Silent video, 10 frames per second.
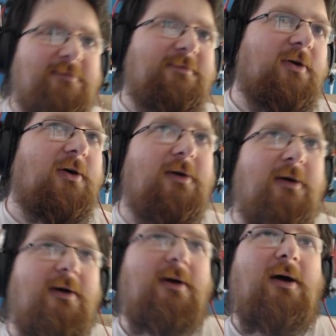for
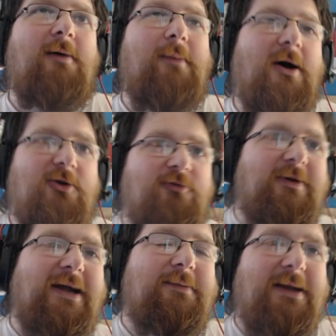a Mardu
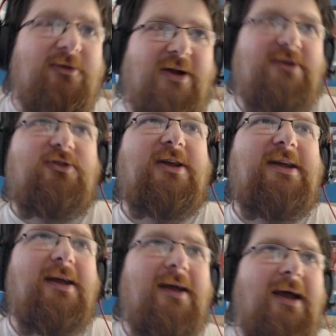Reanimate strategy,